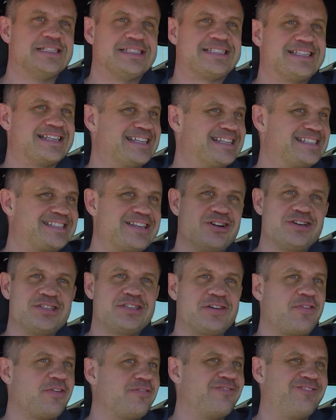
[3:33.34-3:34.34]
Is, is there a
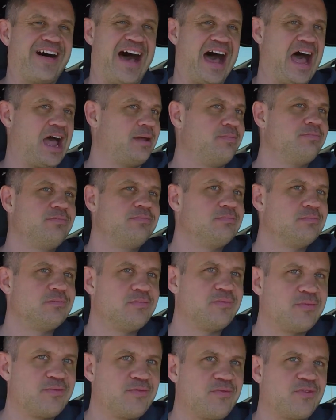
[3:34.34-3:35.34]
different vibe
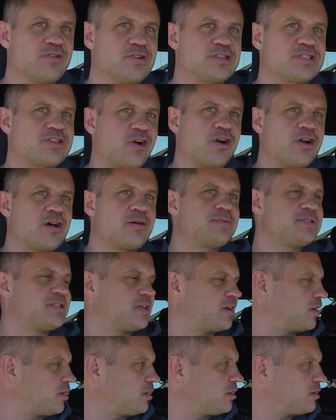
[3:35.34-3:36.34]
for startups
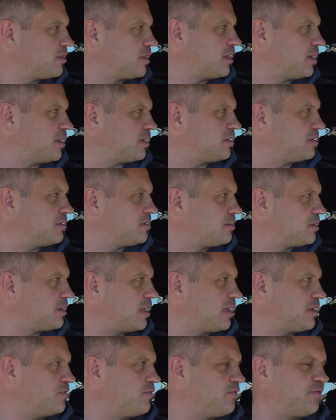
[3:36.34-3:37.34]
here than
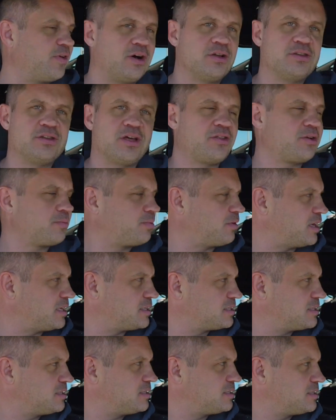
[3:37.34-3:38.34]
that you felt in other
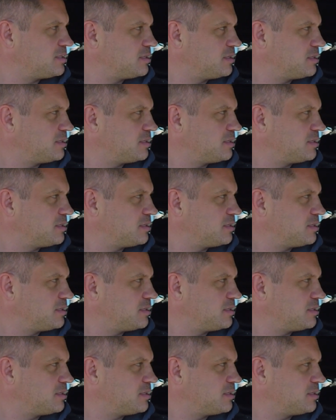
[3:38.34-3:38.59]
places?